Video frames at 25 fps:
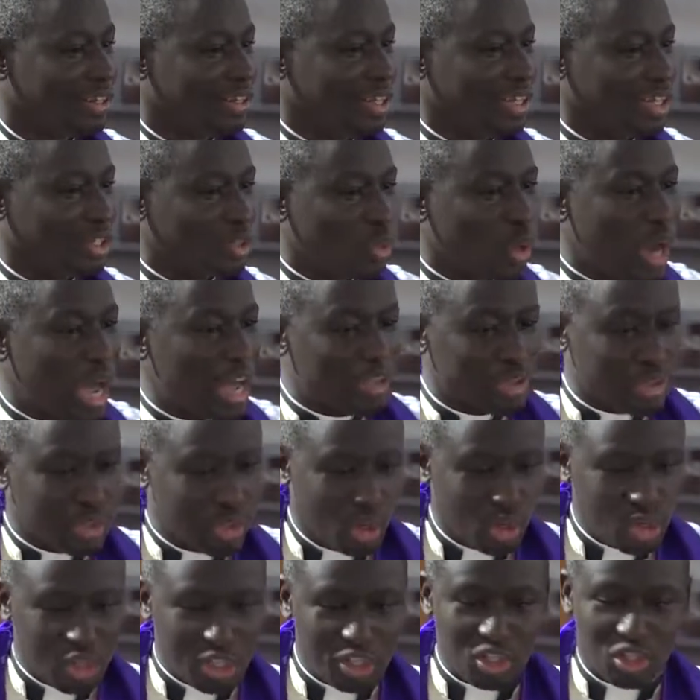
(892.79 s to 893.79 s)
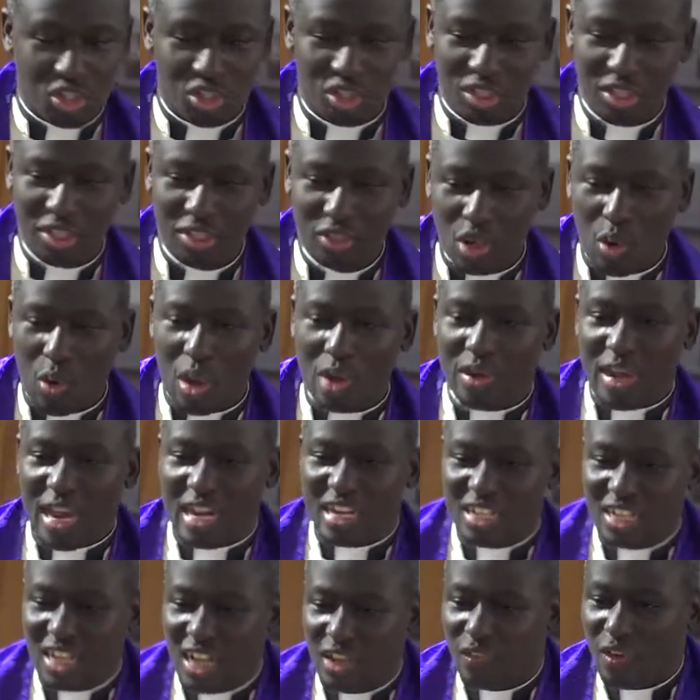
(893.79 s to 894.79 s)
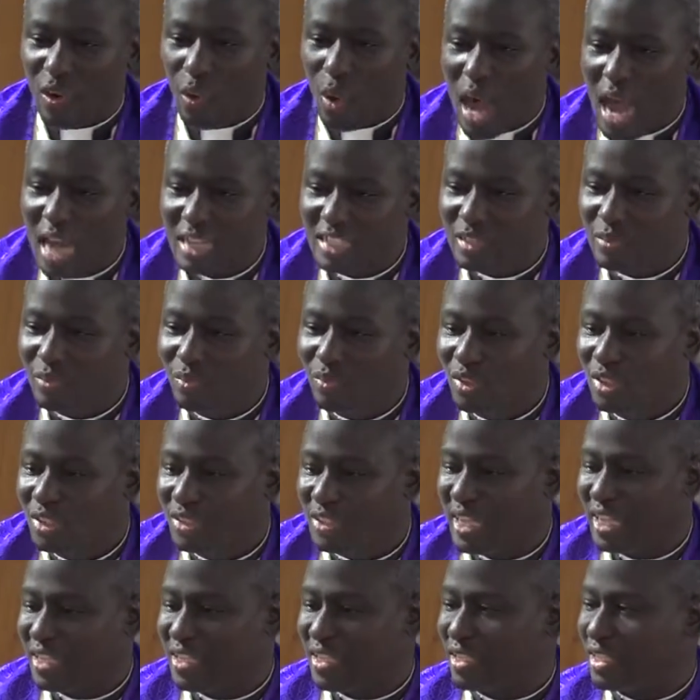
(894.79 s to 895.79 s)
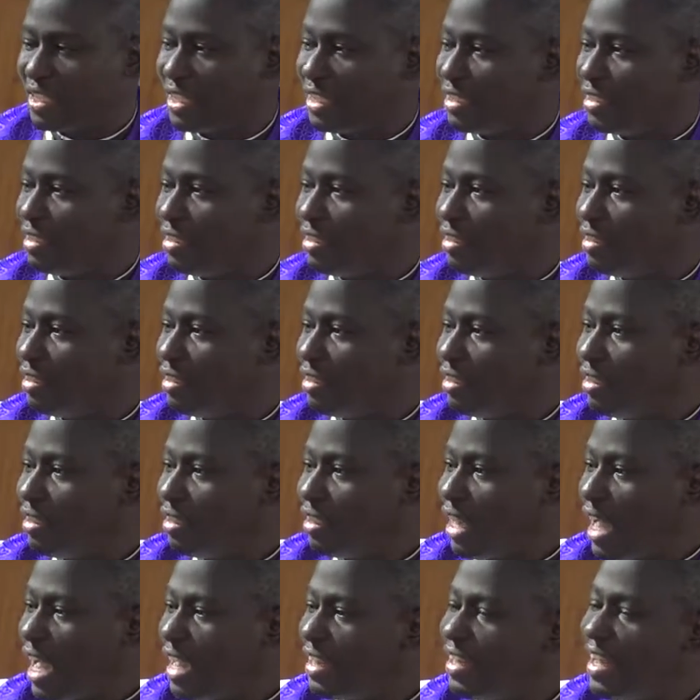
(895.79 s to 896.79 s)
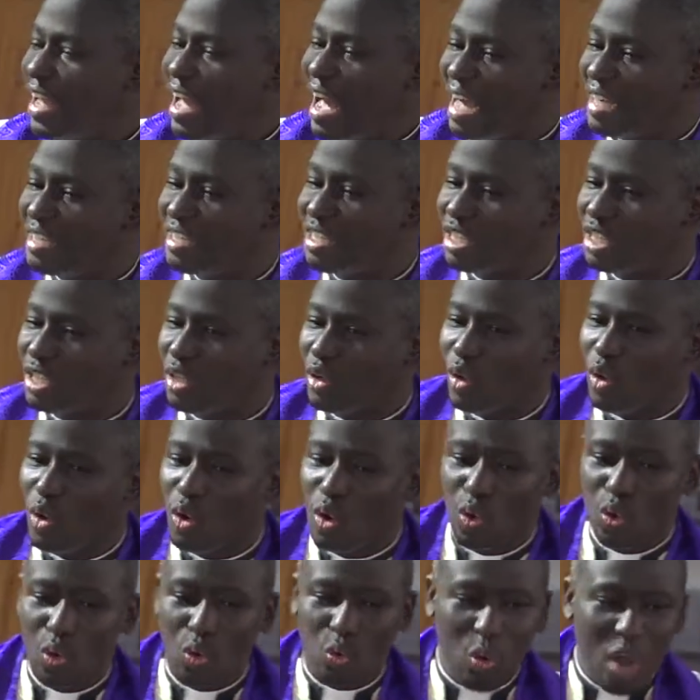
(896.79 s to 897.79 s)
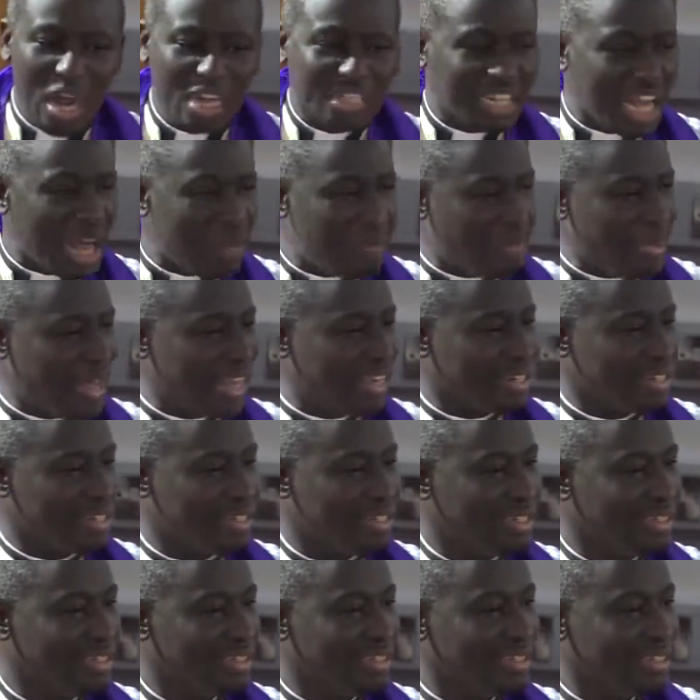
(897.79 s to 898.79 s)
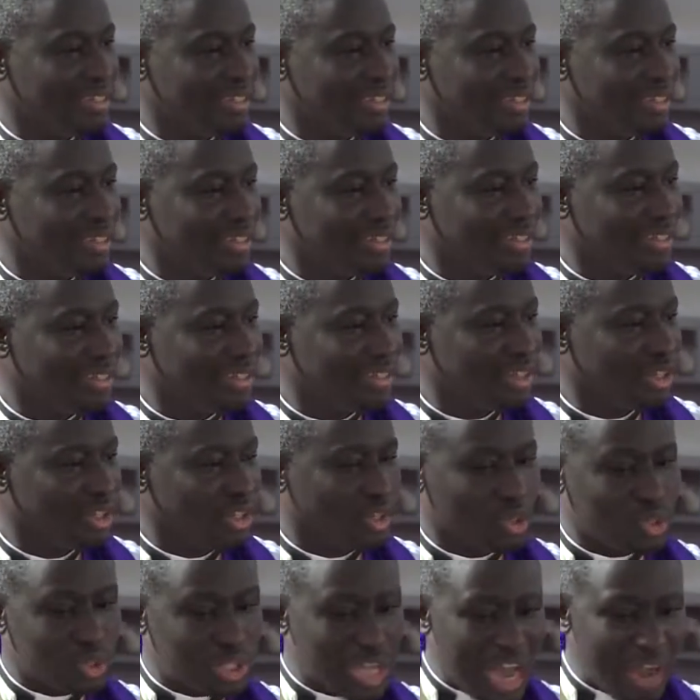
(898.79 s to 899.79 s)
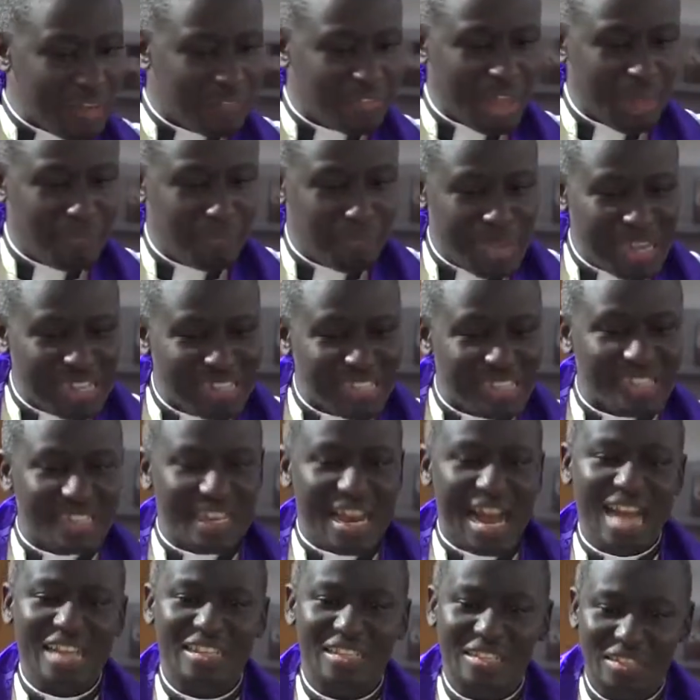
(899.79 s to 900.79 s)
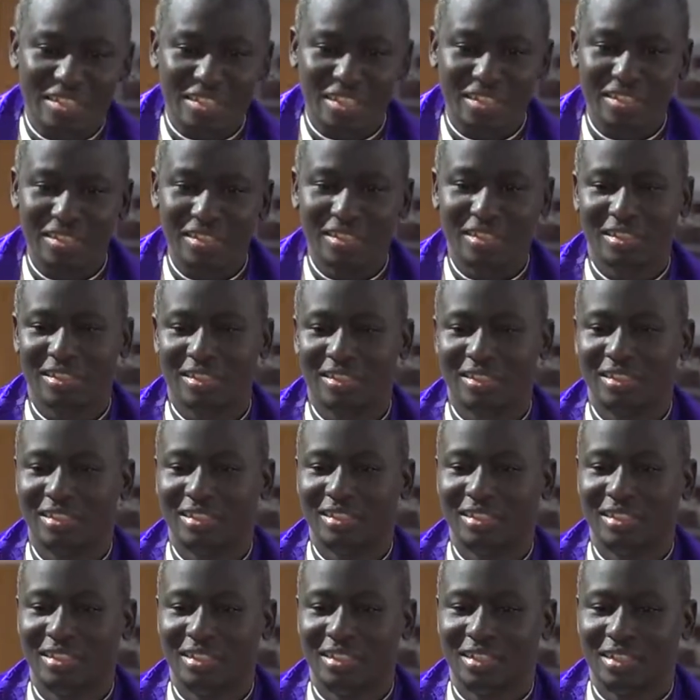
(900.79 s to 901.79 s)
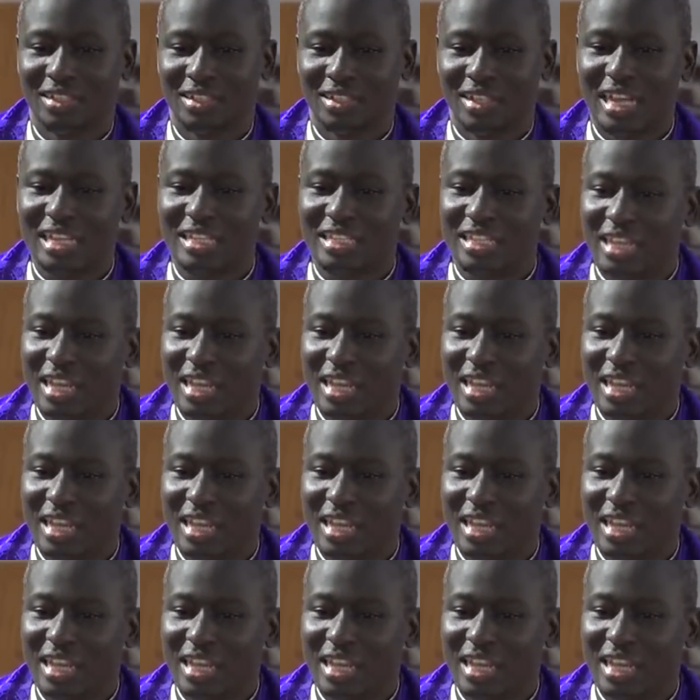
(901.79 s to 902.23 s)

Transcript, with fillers: into a juice no one had ever what tested and they ask, what happened you serve the best last that's